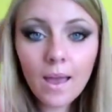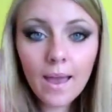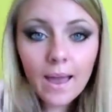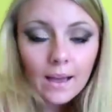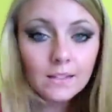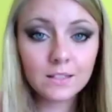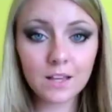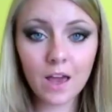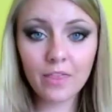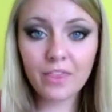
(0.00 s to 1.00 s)
And
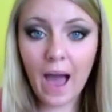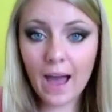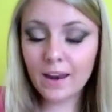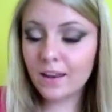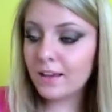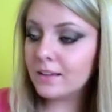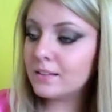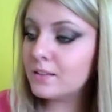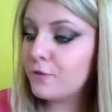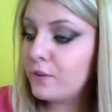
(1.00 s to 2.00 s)
that
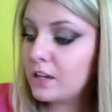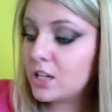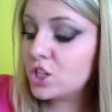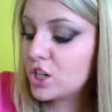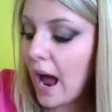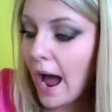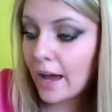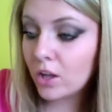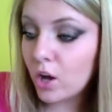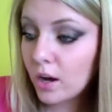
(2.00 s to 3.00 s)
is the finished
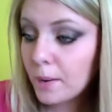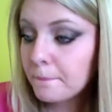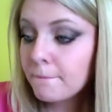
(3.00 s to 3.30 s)
eye look.